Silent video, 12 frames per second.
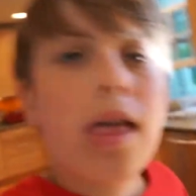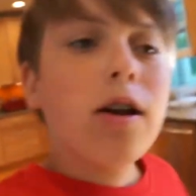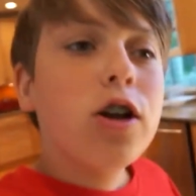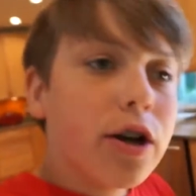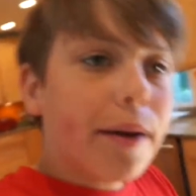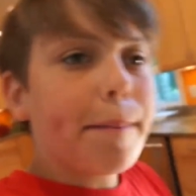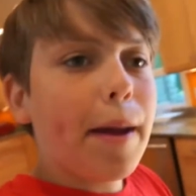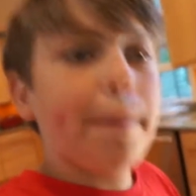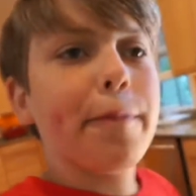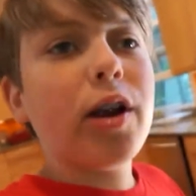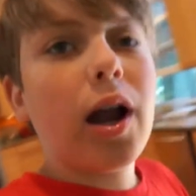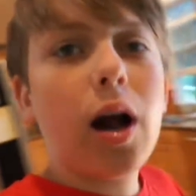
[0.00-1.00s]
Good
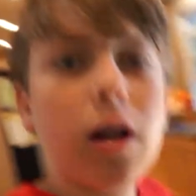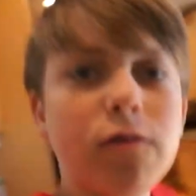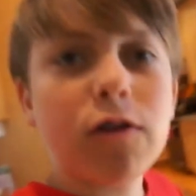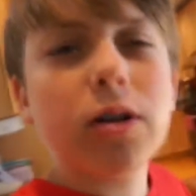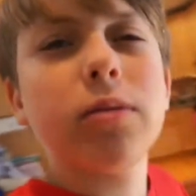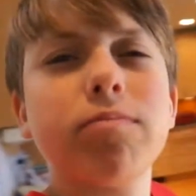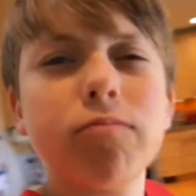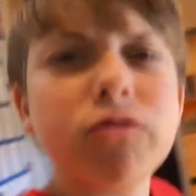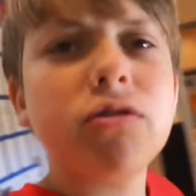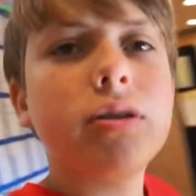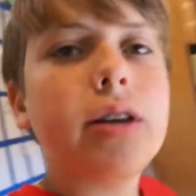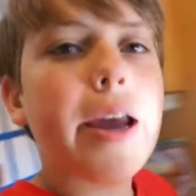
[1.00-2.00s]
memory, Oliver,
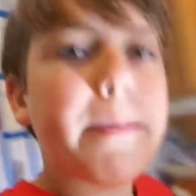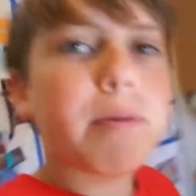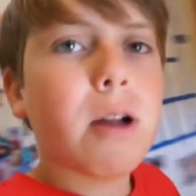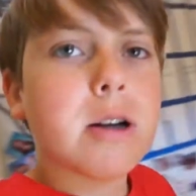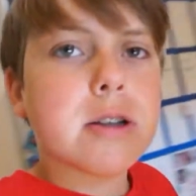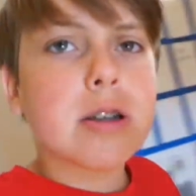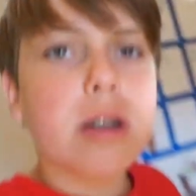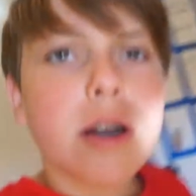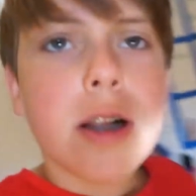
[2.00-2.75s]
A+. plus.